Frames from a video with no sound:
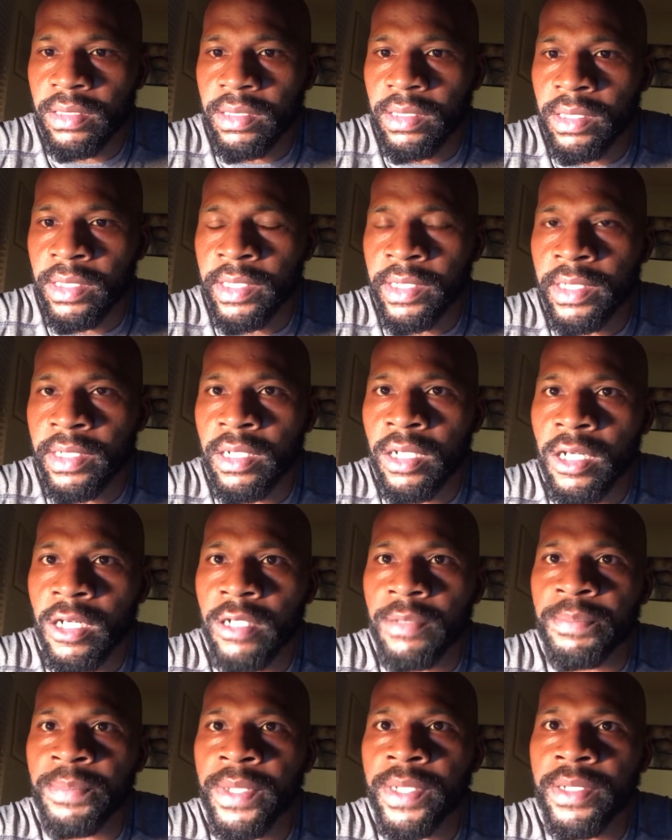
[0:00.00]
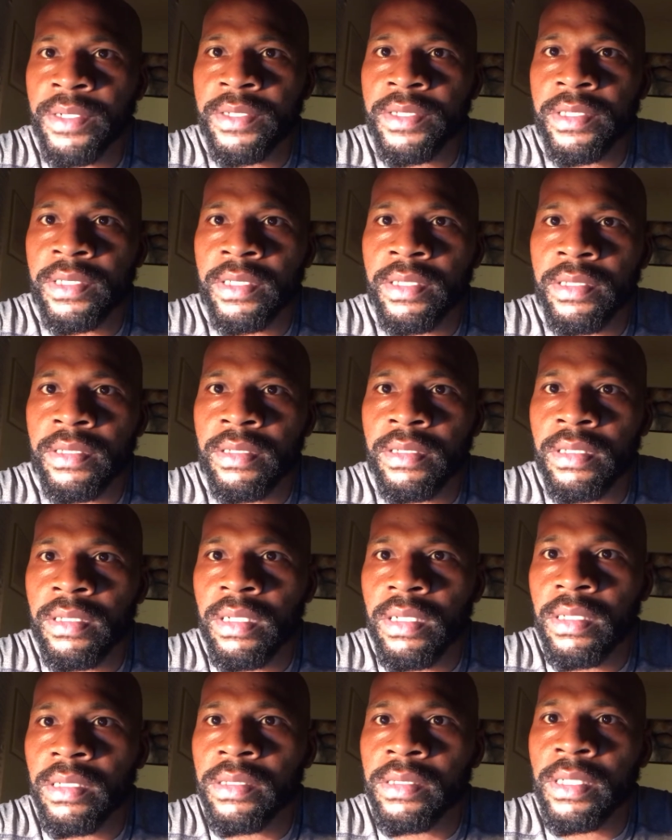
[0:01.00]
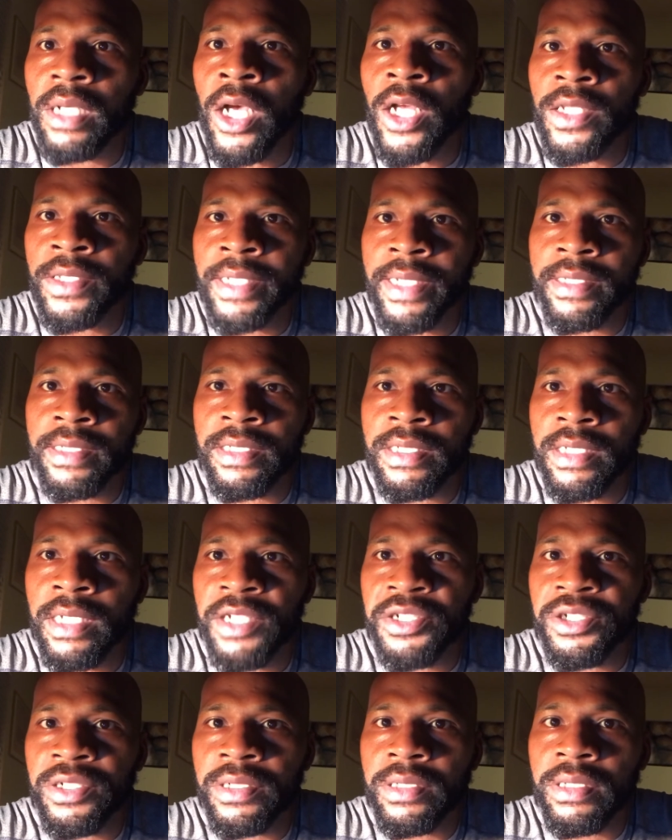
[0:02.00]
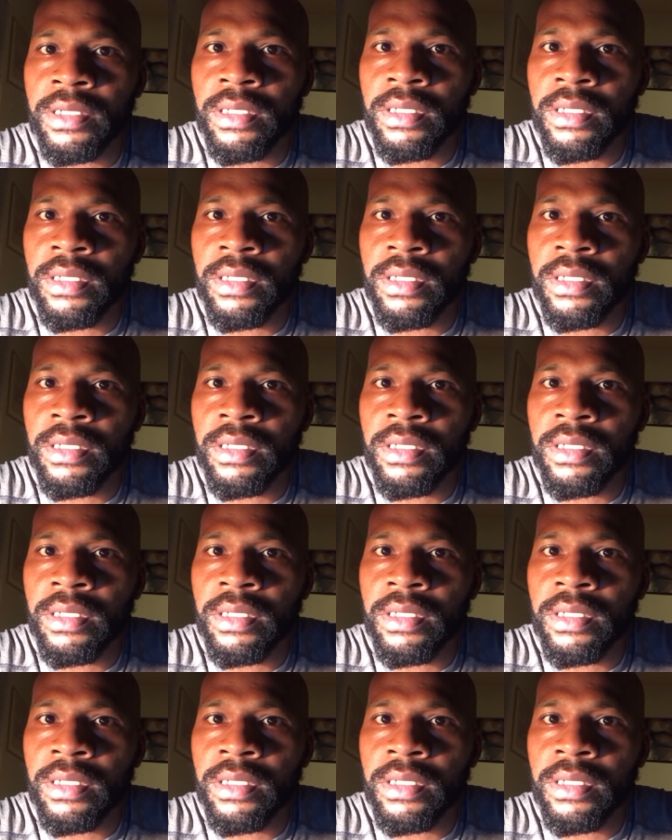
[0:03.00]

in our Pearson online discussion.